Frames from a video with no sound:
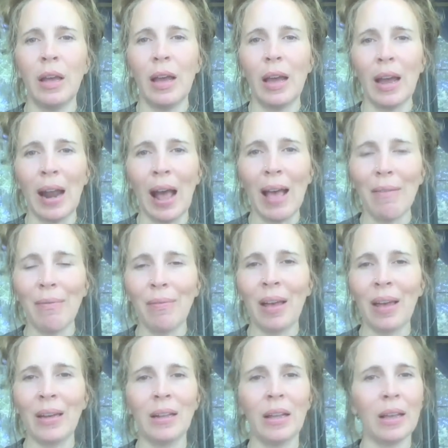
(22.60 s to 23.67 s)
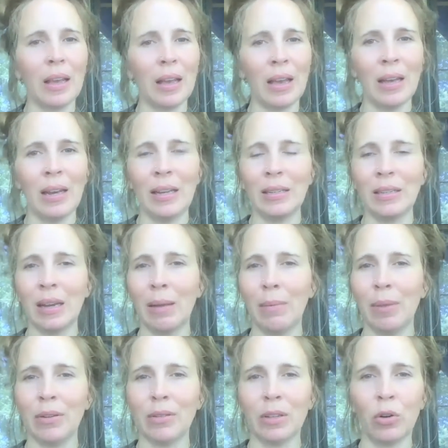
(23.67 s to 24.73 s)
And I find like anytime
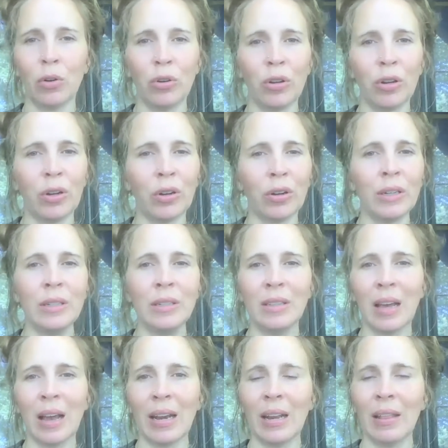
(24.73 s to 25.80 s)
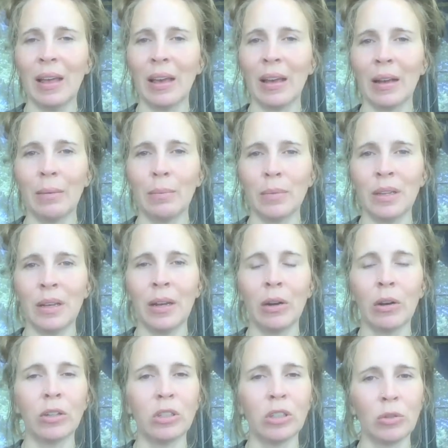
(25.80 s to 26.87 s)
there's a hook or anxiety that comes in
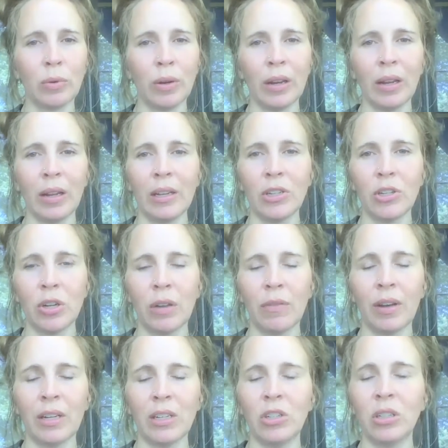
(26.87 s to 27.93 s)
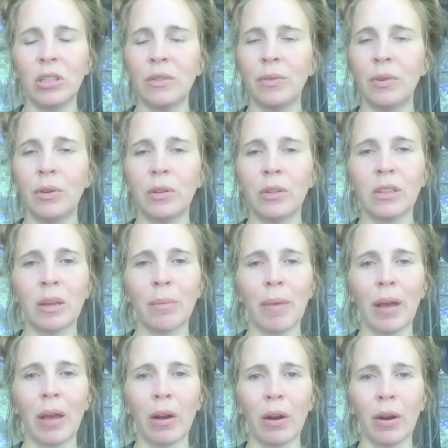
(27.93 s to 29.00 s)
or dysregulation, if I just focus on
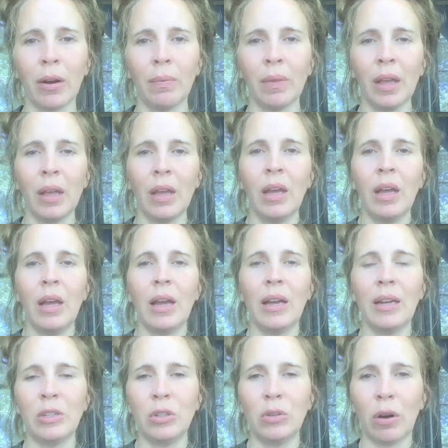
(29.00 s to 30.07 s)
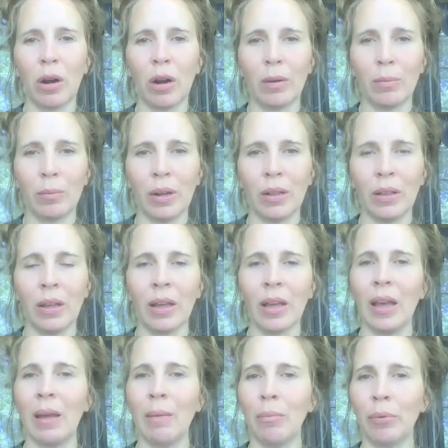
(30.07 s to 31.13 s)
my heart and do heart breathing,
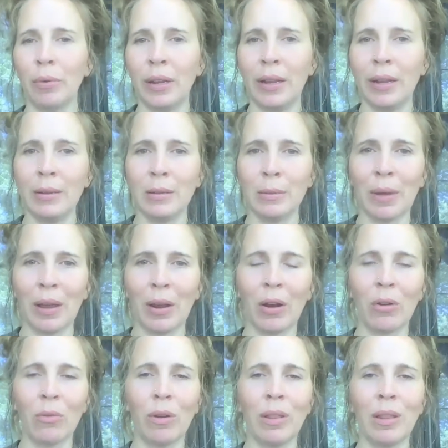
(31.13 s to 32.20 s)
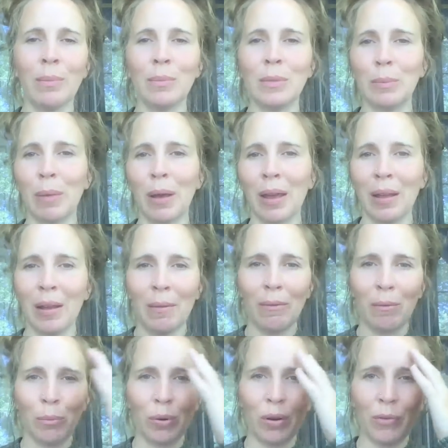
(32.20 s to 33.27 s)
it brings my heart rhythms, my
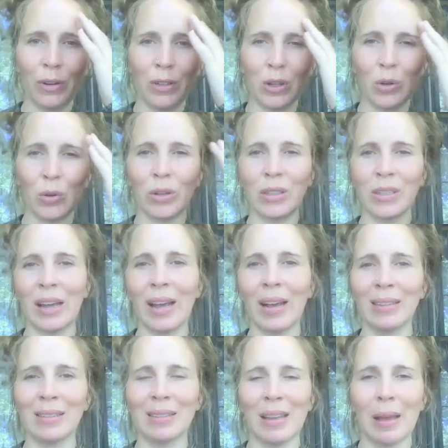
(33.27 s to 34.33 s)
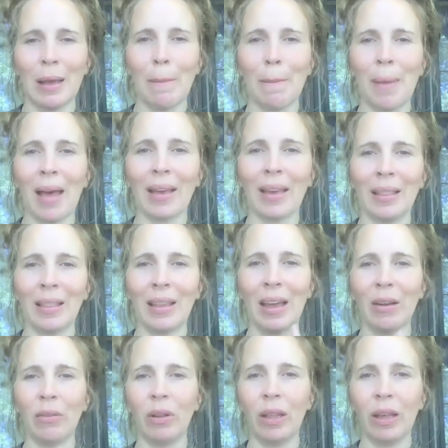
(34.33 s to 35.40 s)
prefrontal cortex back in
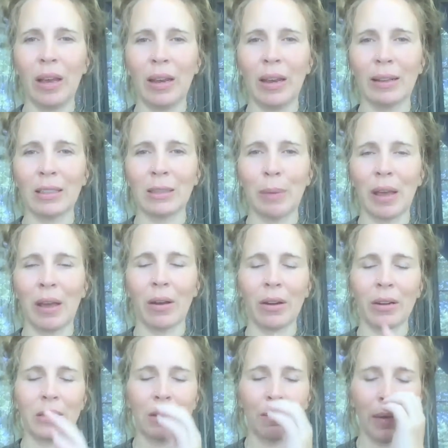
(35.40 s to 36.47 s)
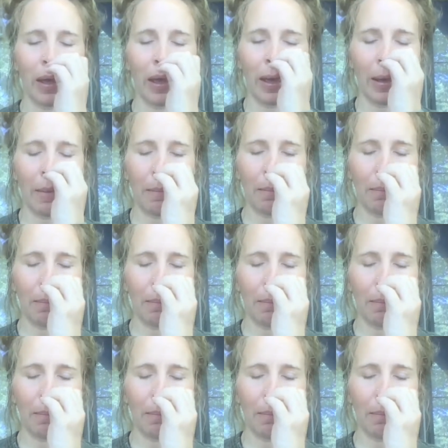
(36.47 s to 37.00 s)
line, really connects my heart to my head.